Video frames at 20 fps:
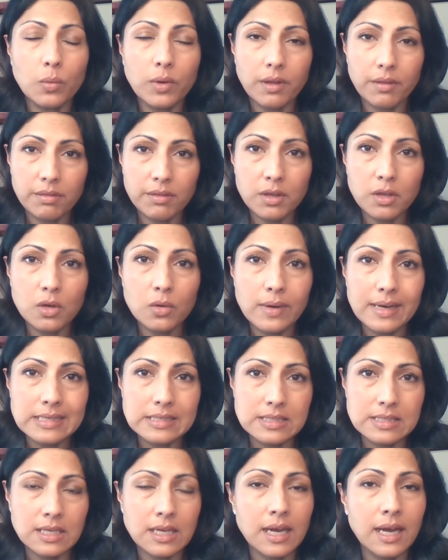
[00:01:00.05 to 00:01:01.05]
with the
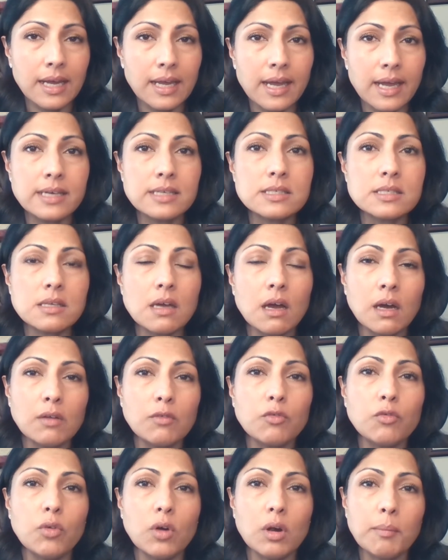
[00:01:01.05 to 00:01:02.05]
USCIS
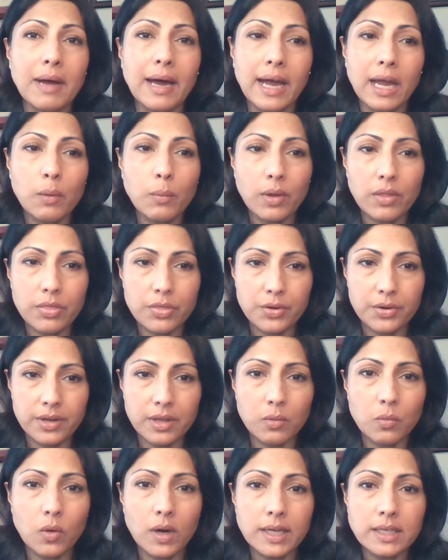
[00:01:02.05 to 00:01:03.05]
on Form
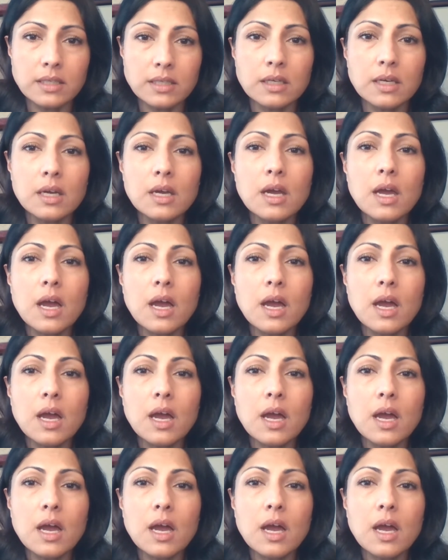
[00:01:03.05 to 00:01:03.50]
I-131,